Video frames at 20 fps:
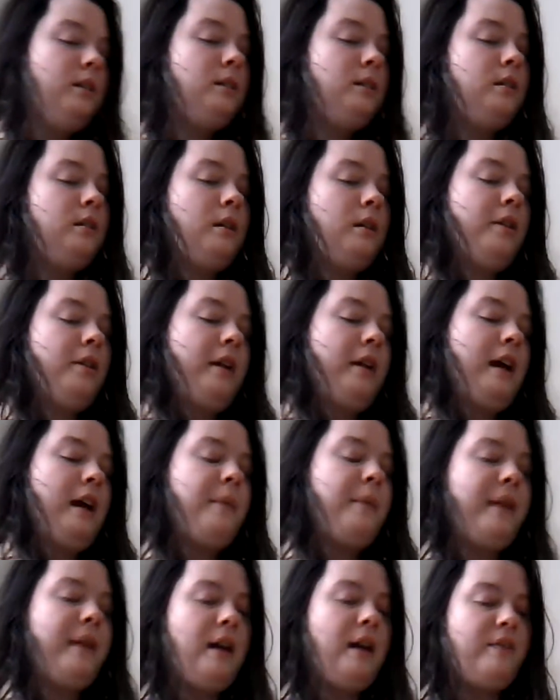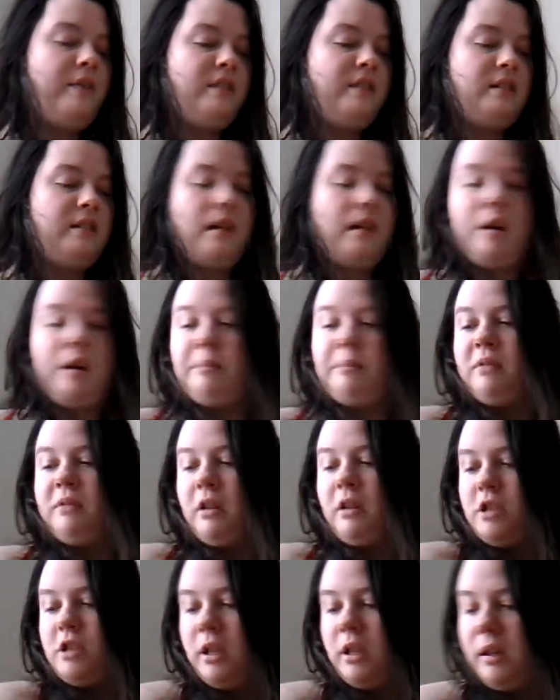Okay, I might have to stop
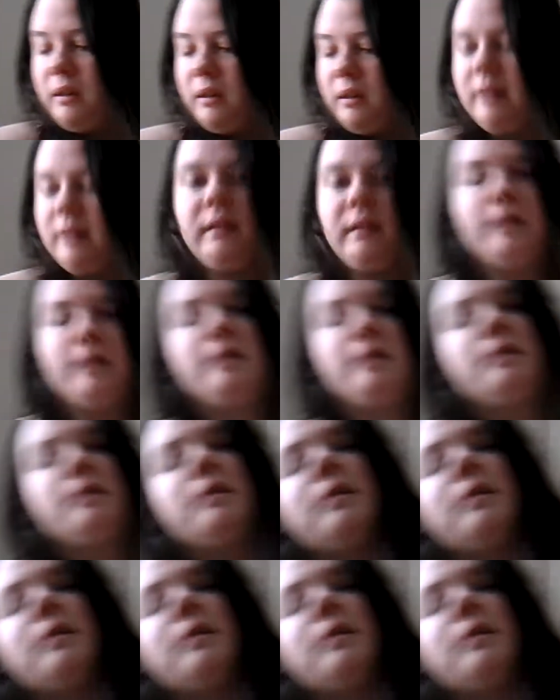touching it because